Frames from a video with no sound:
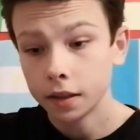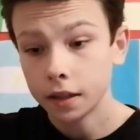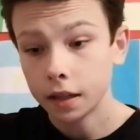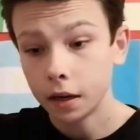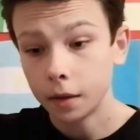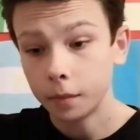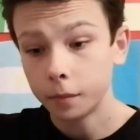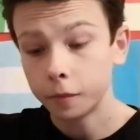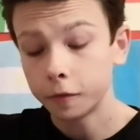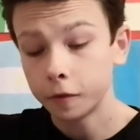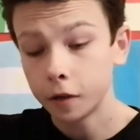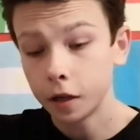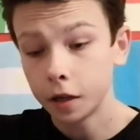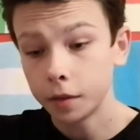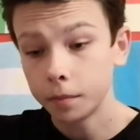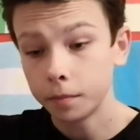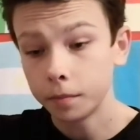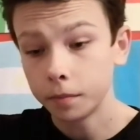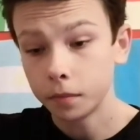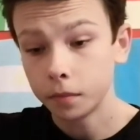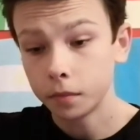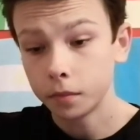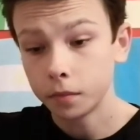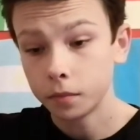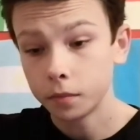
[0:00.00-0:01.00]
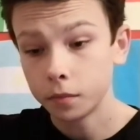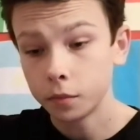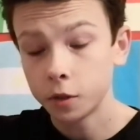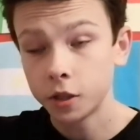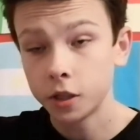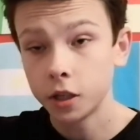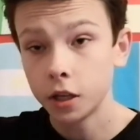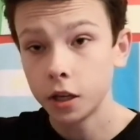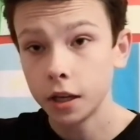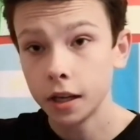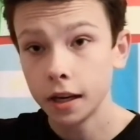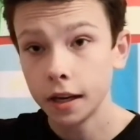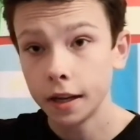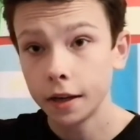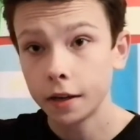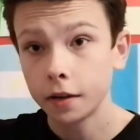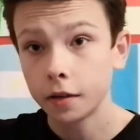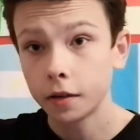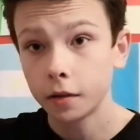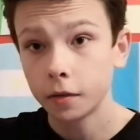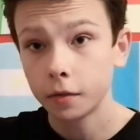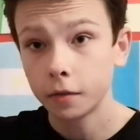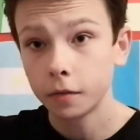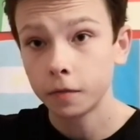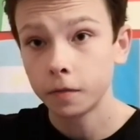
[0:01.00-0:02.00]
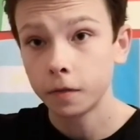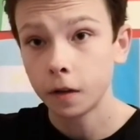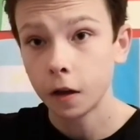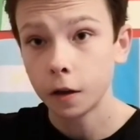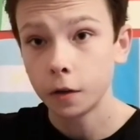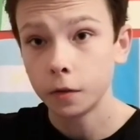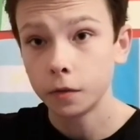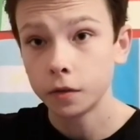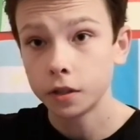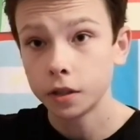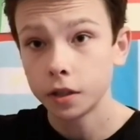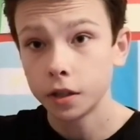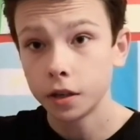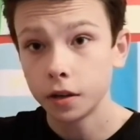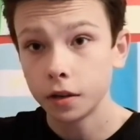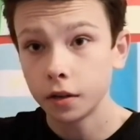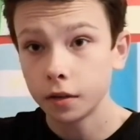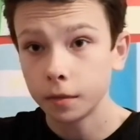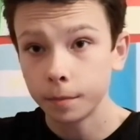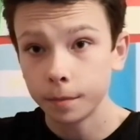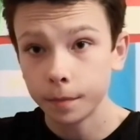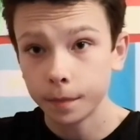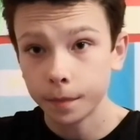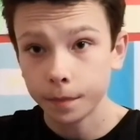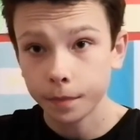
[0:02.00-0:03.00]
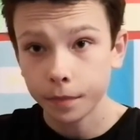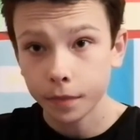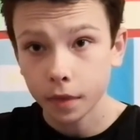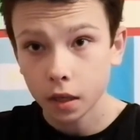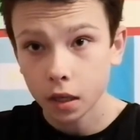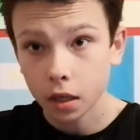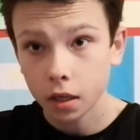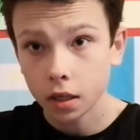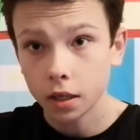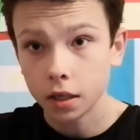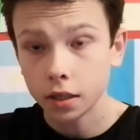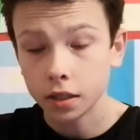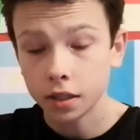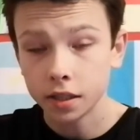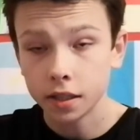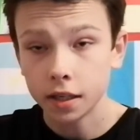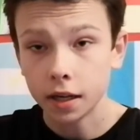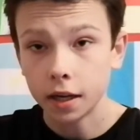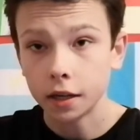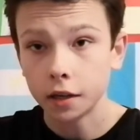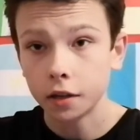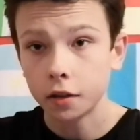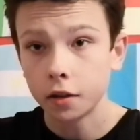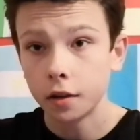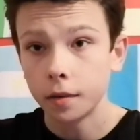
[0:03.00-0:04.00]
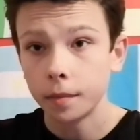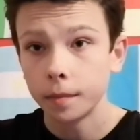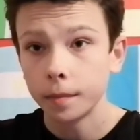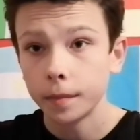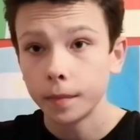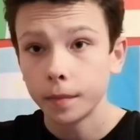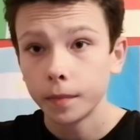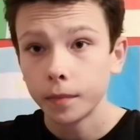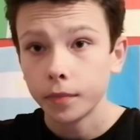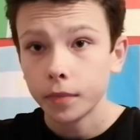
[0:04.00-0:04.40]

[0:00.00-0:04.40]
Then up front, Sterling, Foden, and Saka.